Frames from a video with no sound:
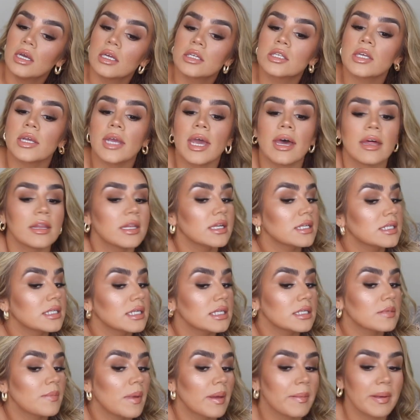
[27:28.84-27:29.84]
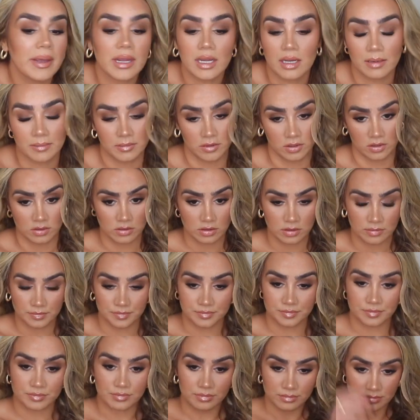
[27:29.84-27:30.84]
So yeah, this is my makeup look.
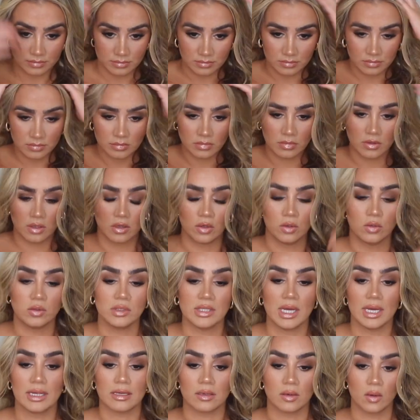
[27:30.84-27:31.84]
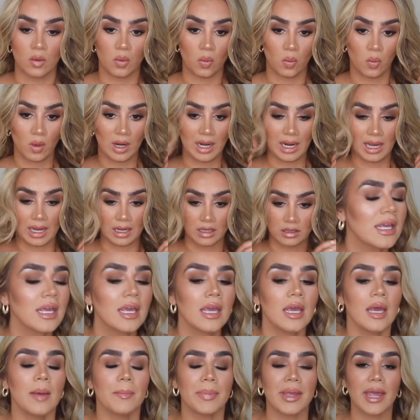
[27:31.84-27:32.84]
All done, voila.
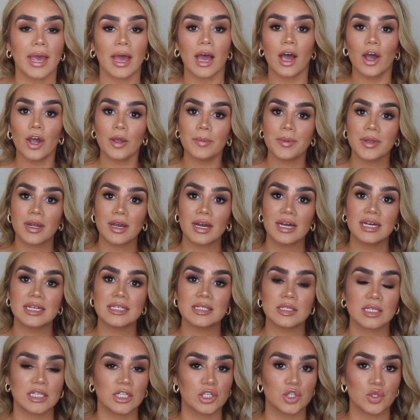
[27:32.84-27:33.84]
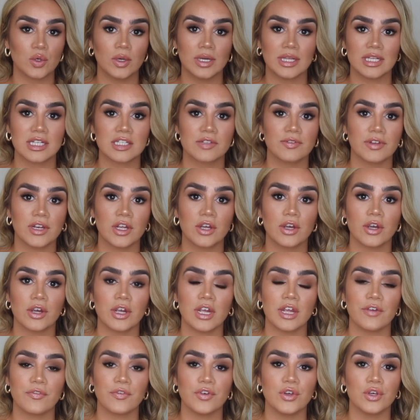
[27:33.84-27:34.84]
But yeah, I hope you guys enjoy this video.
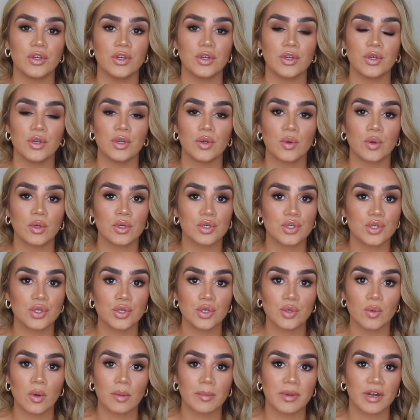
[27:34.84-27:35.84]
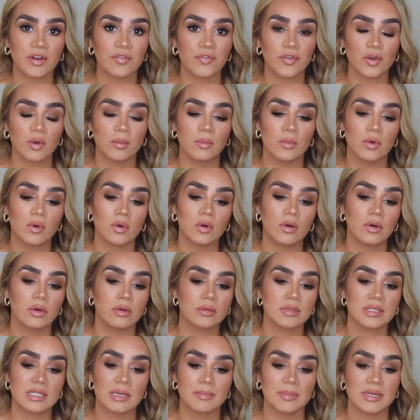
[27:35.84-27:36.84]
If you do want me to film
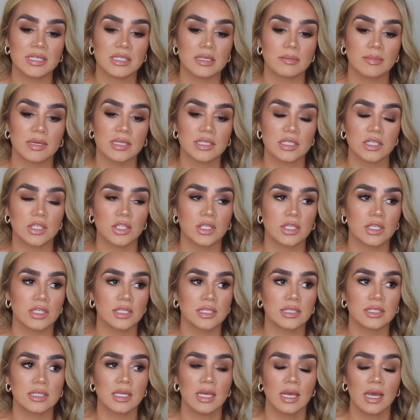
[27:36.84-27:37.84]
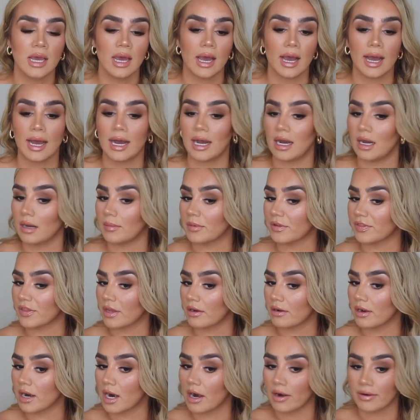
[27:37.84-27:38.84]
more, send me some messages. If
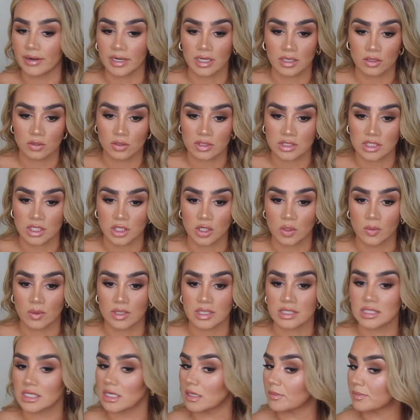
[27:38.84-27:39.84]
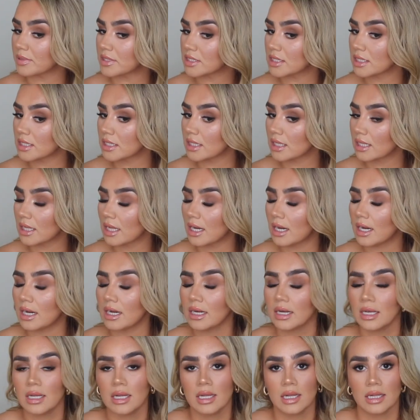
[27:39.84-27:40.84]
there are any looks that you want to see in
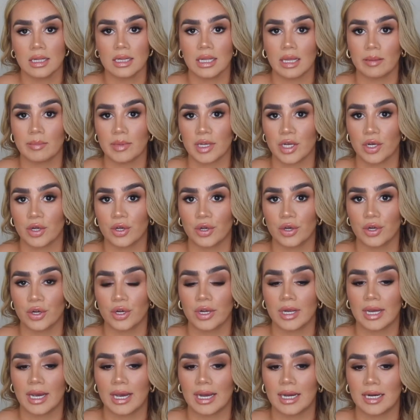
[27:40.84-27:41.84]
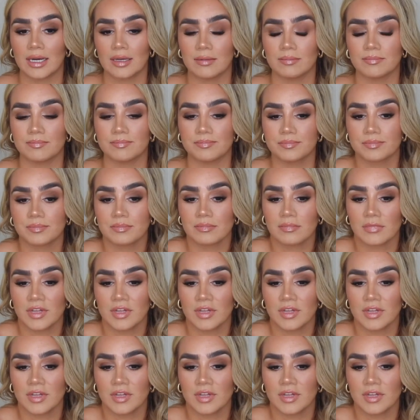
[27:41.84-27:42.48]
particular, let me know.